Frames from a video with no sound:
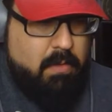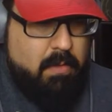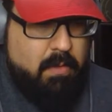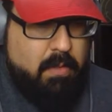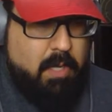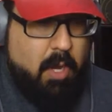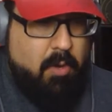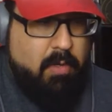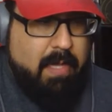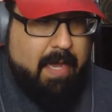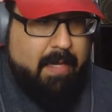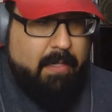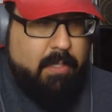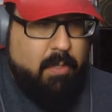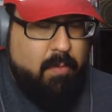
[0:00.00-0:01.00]
go to
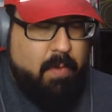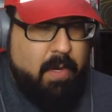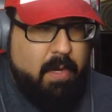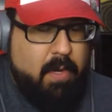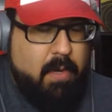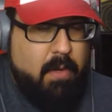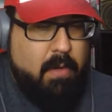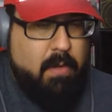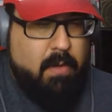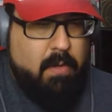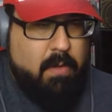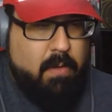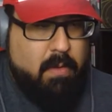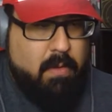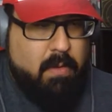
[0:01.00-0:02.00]
like to where
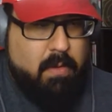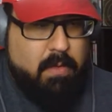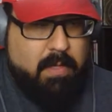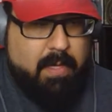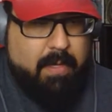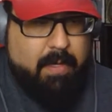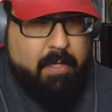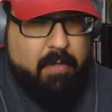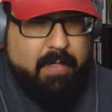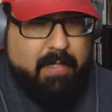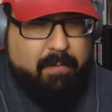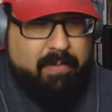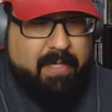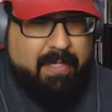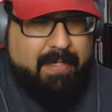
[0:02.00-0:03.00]
you hit the
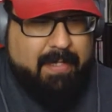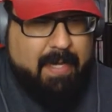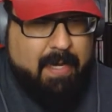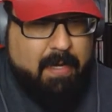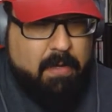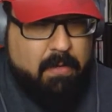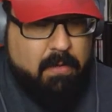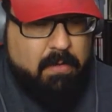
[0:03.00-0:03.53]
plus sign.